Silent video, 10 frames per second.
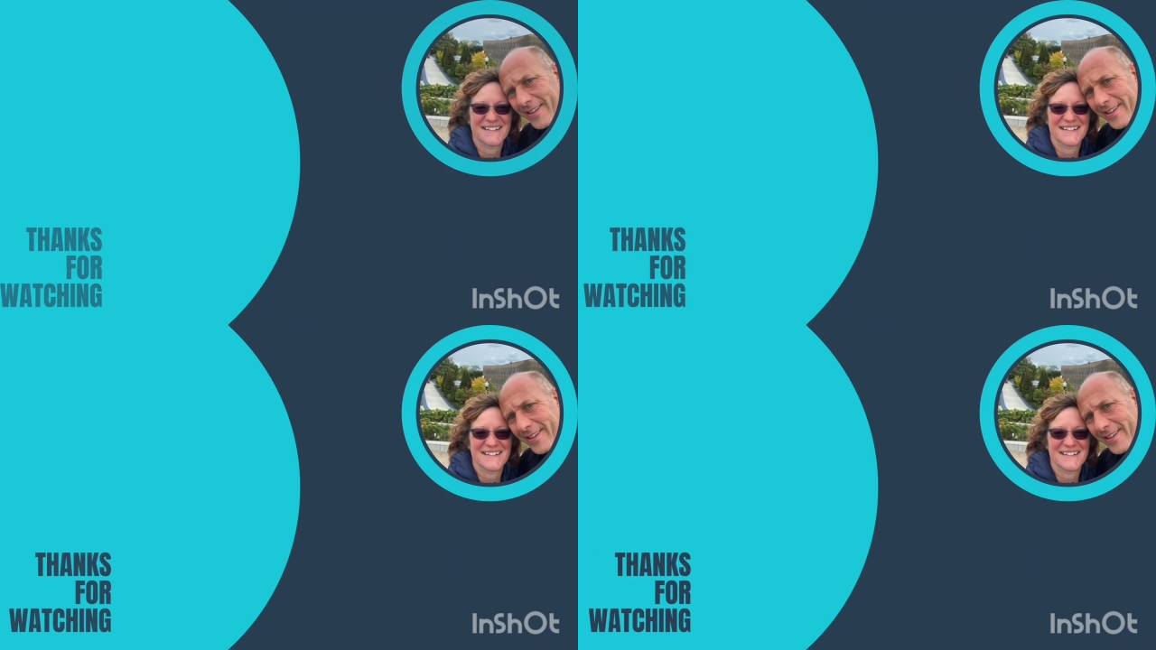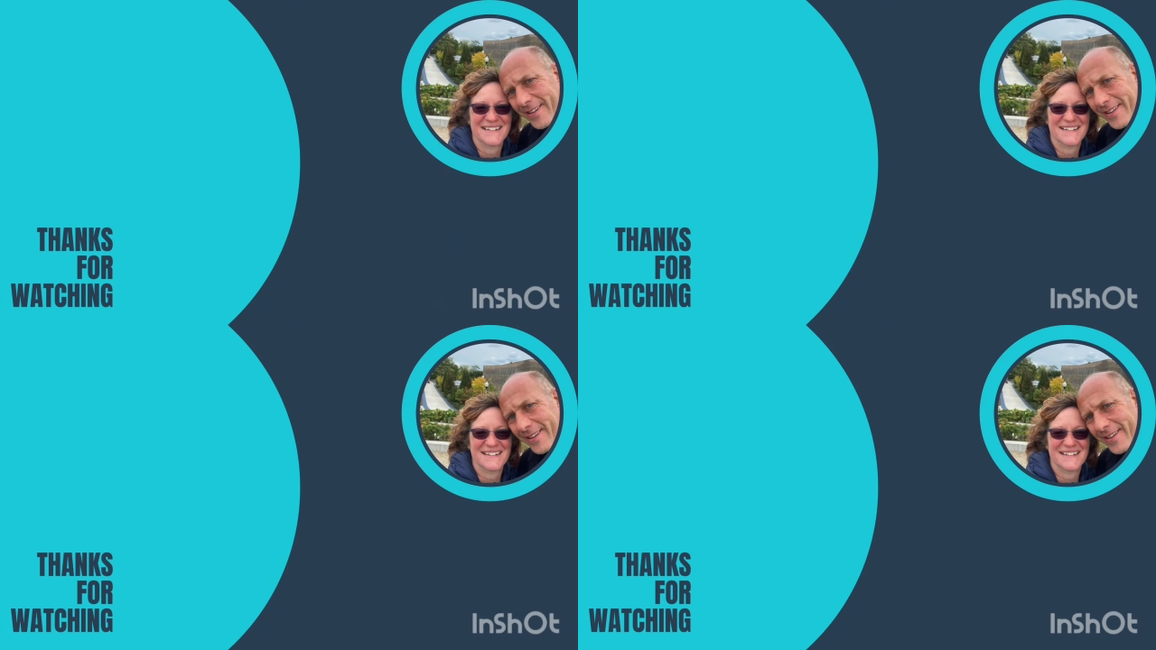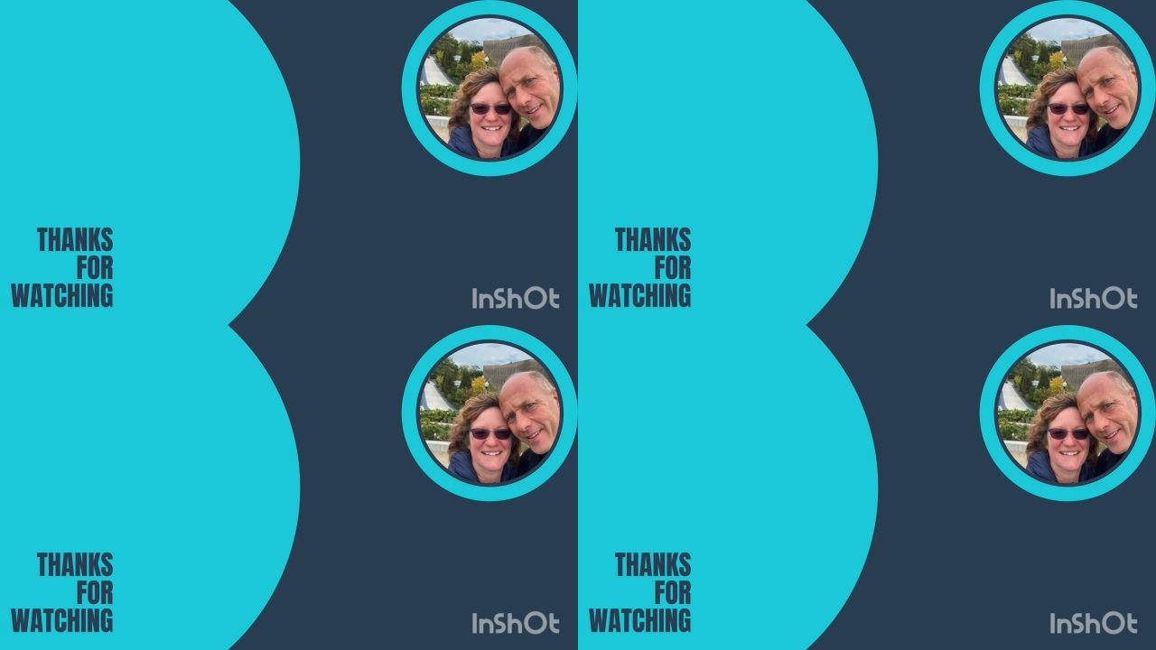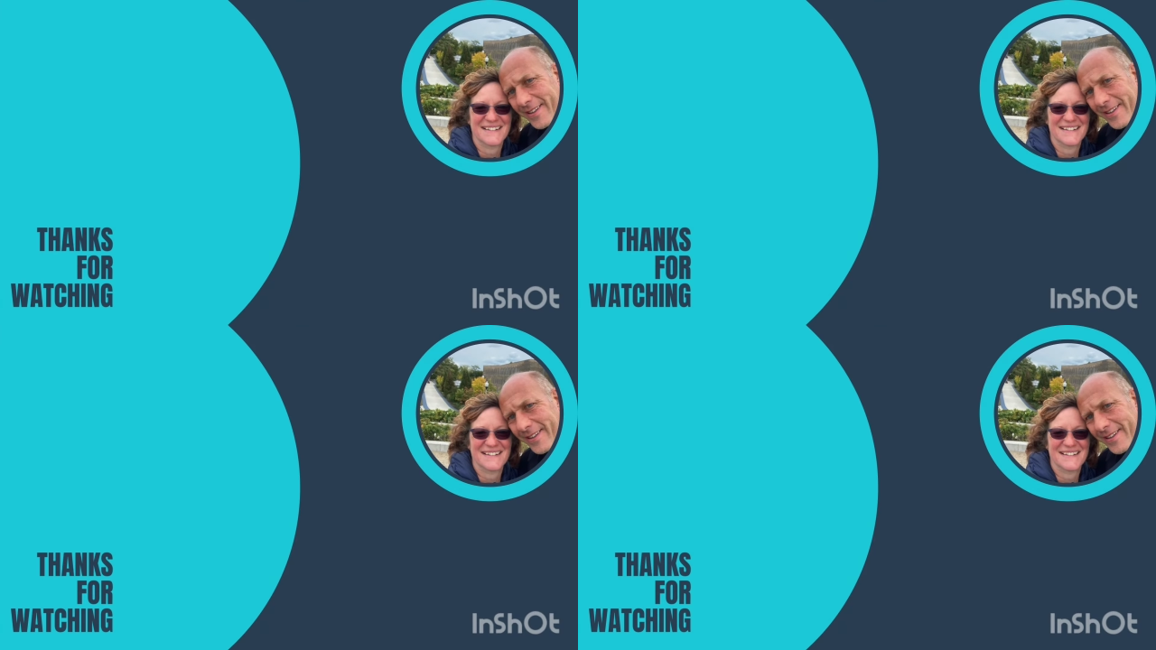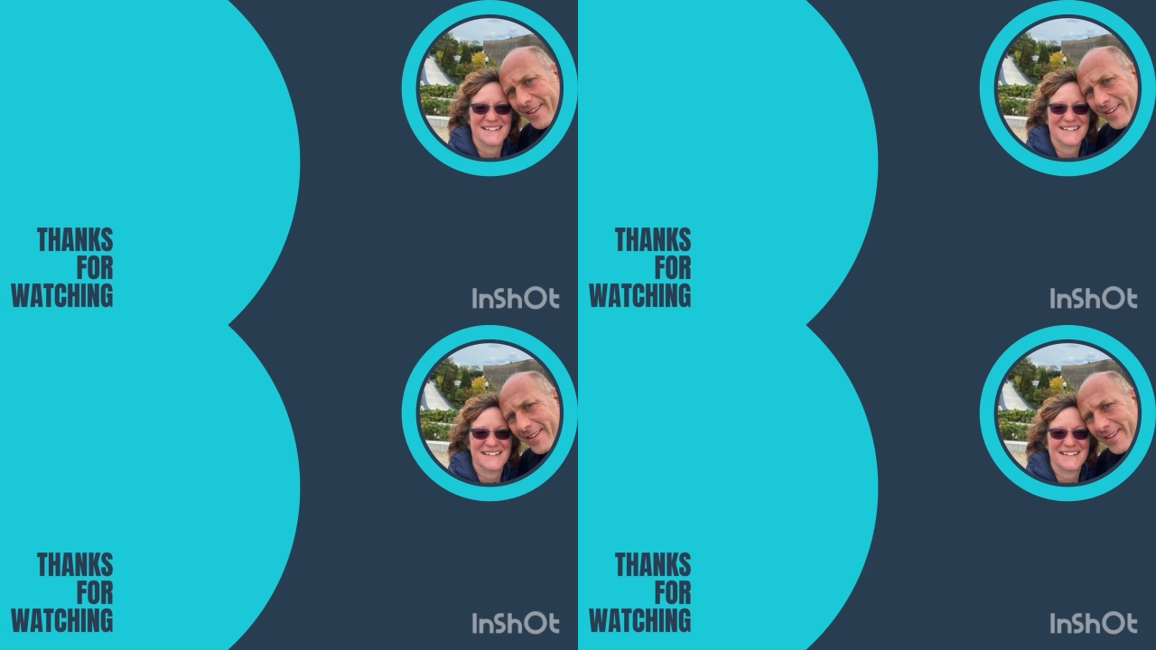
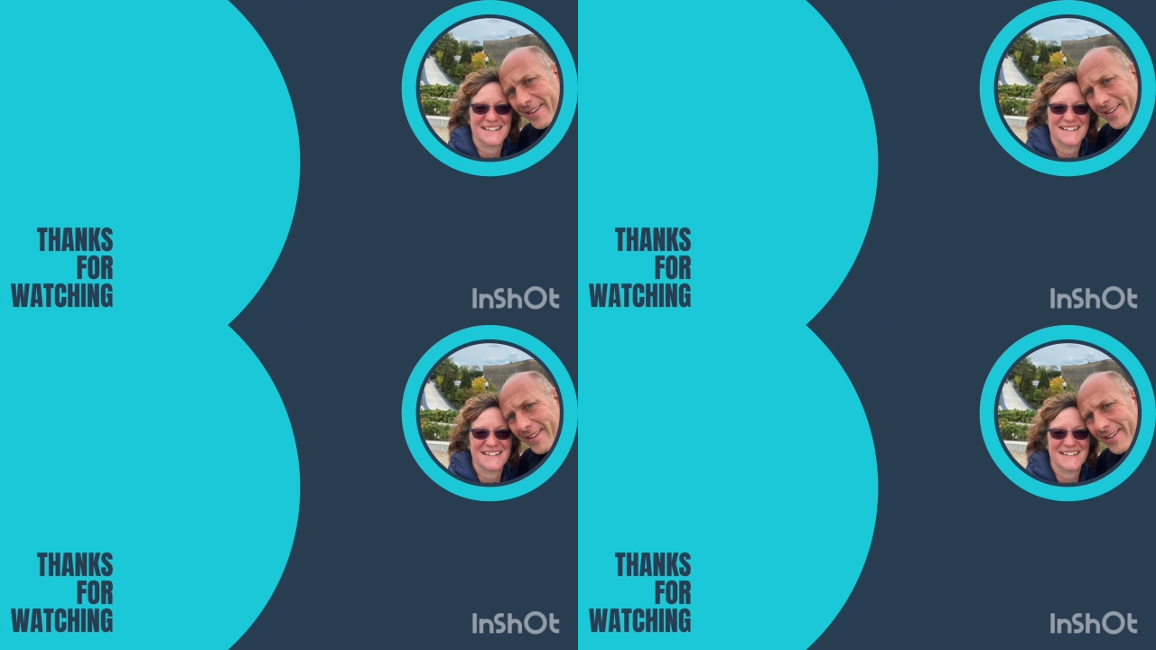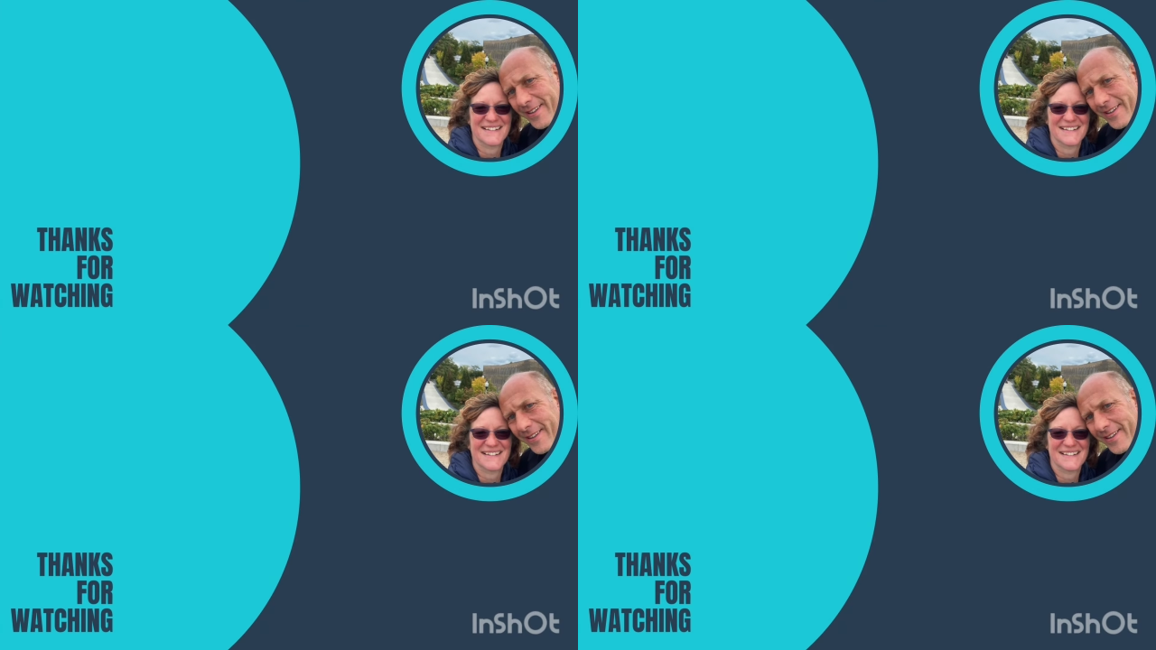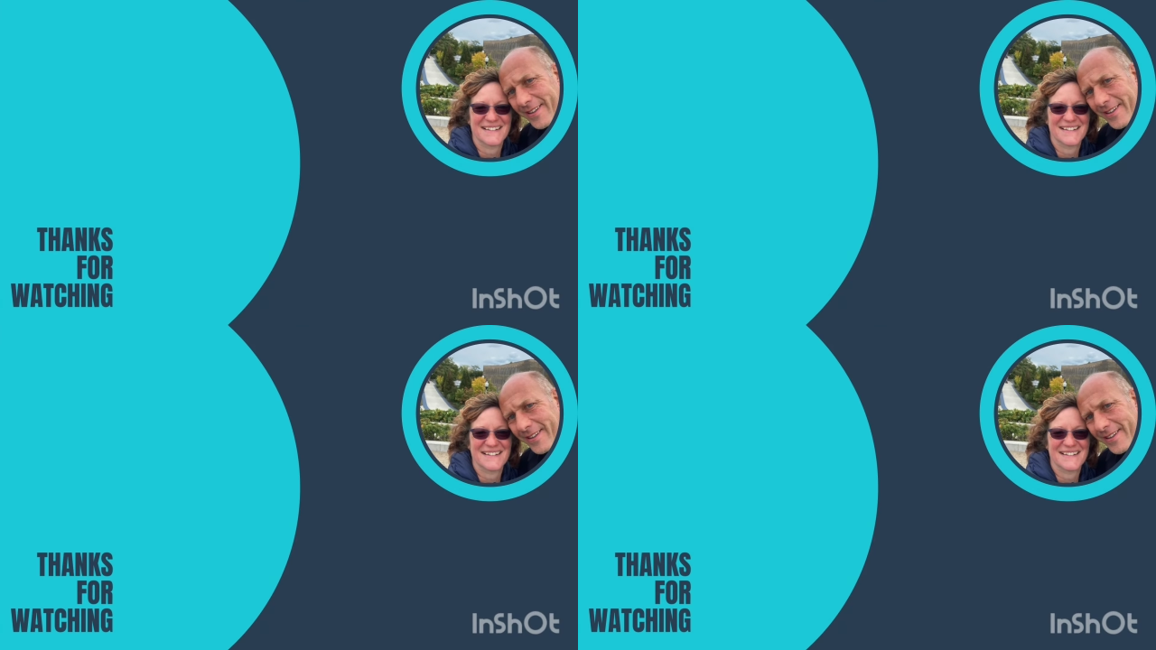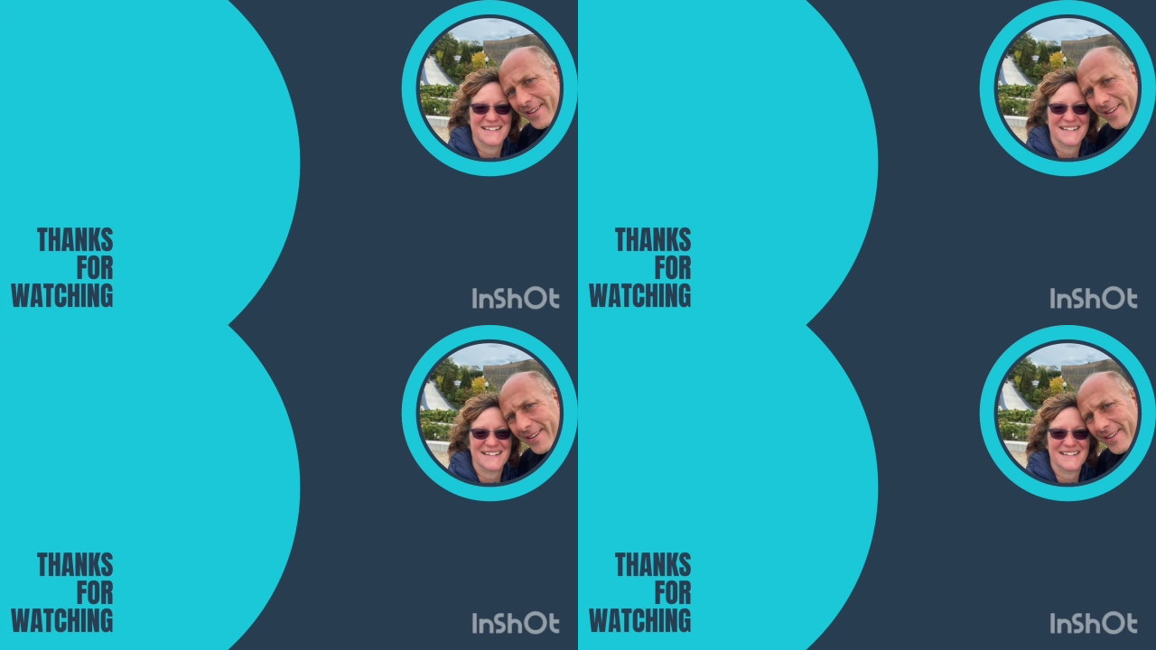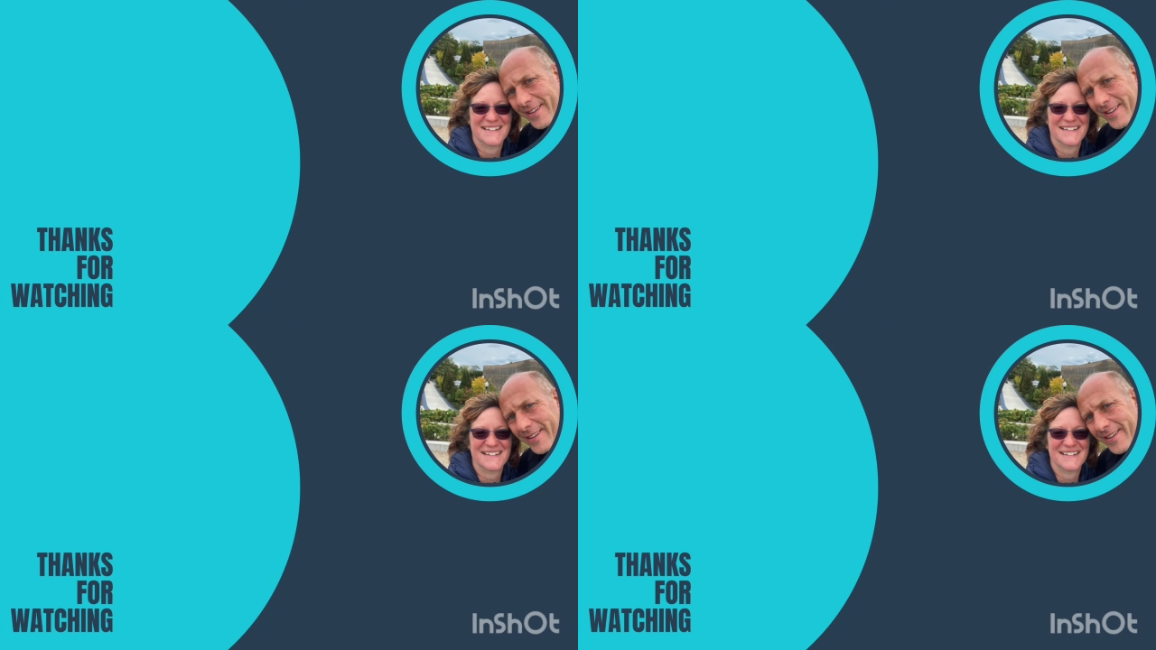
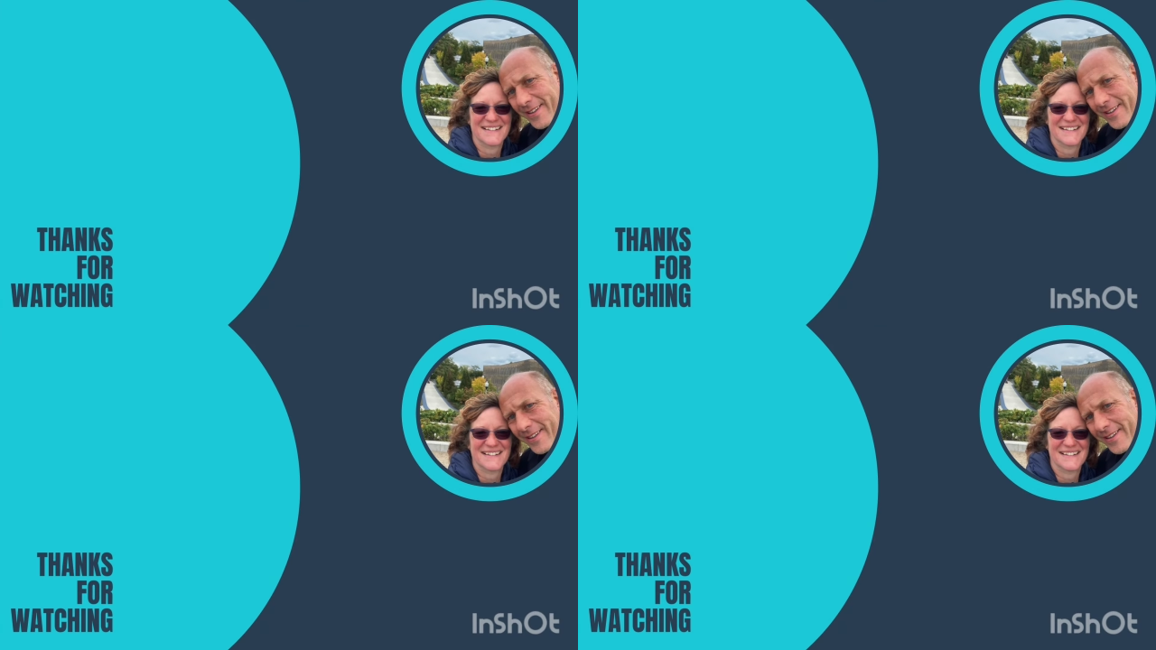(no one is talking)